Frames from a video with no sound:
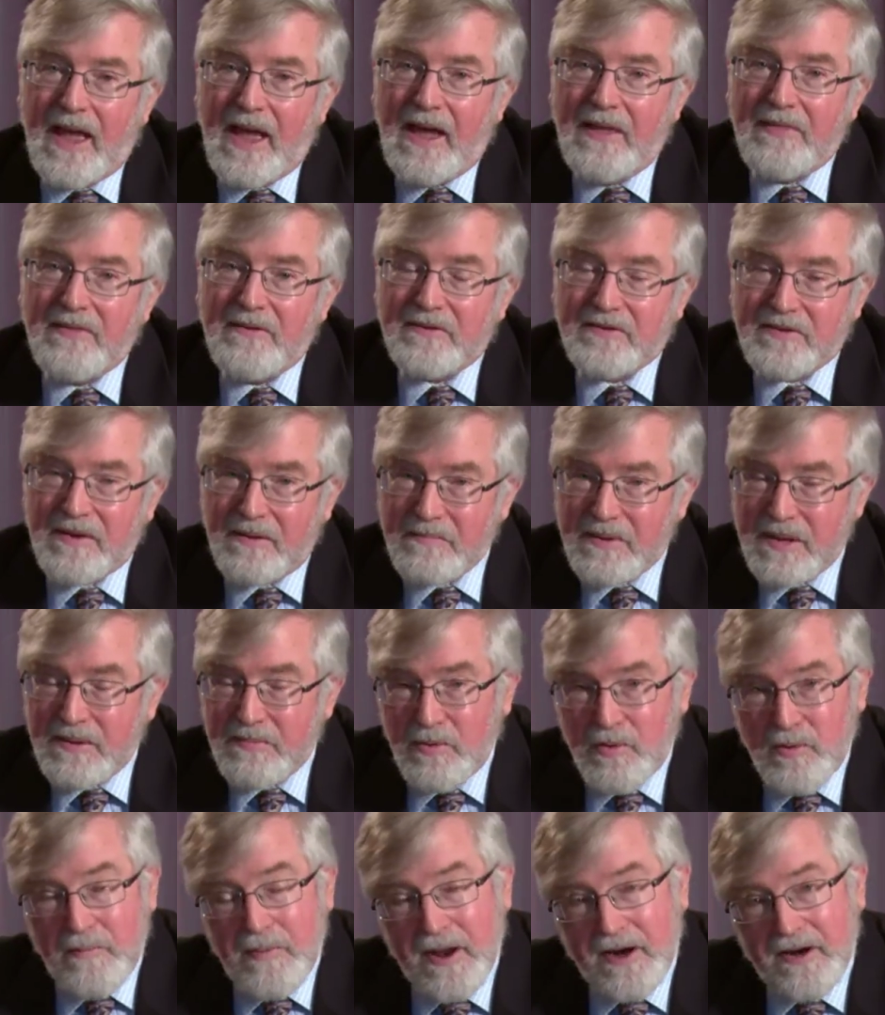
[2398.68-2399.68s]
And there's some
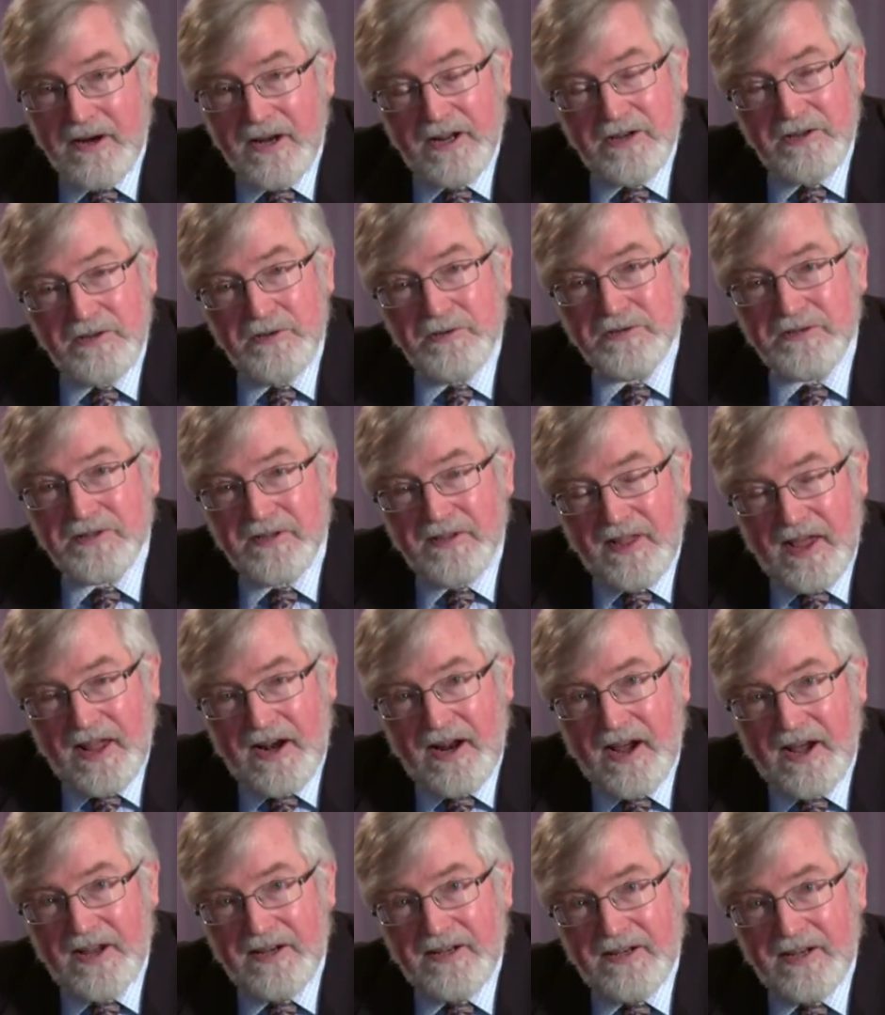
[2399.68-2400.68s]
people who better get used to
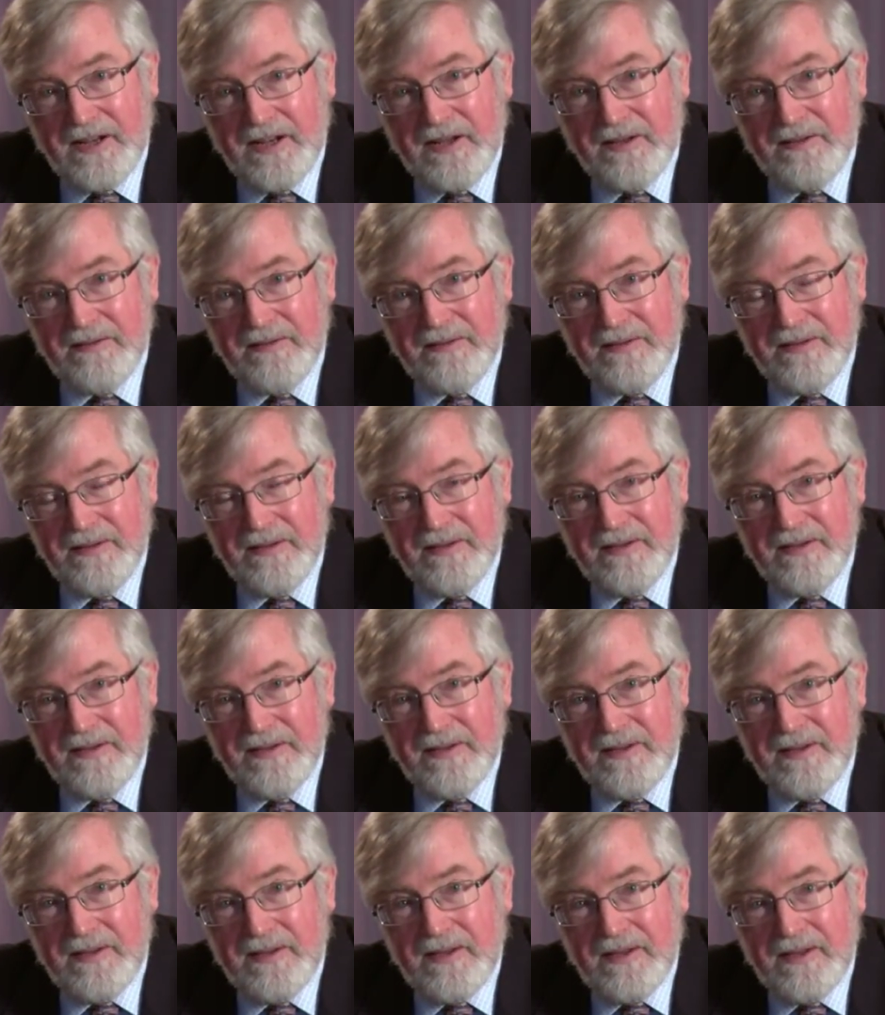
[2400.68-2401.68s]
that idea
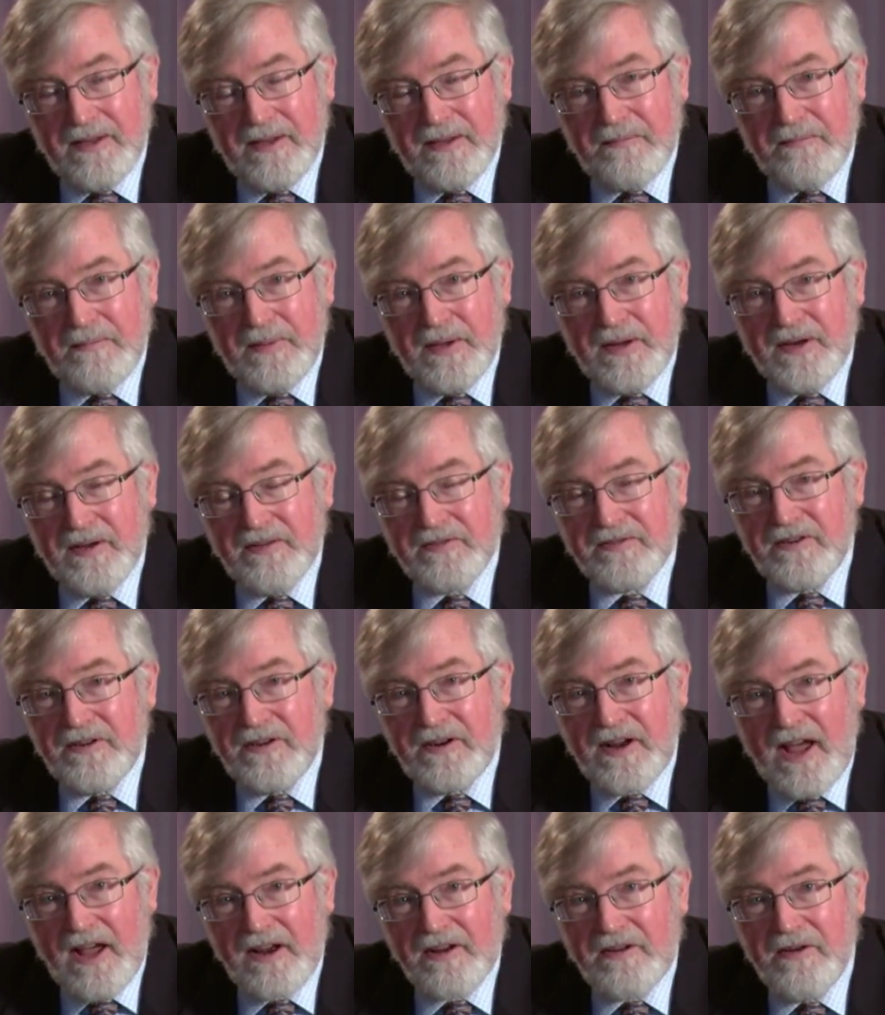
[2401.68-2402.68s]
because
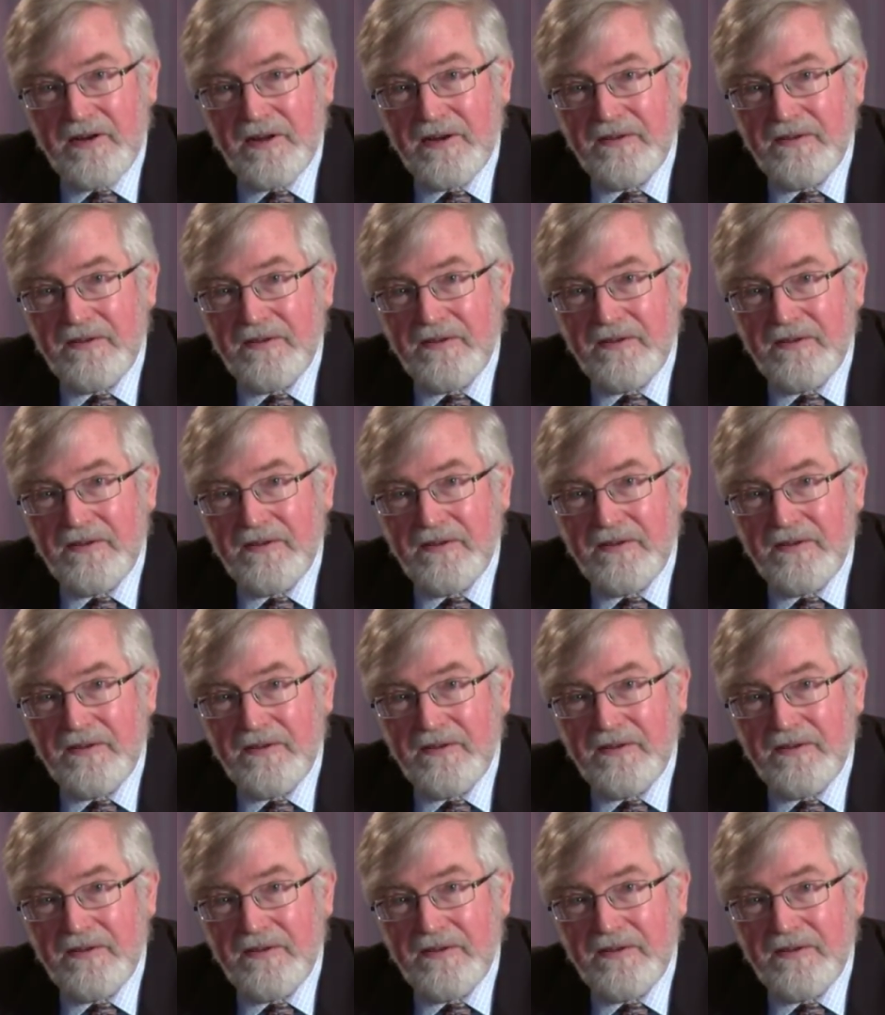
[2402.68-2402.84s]
they're not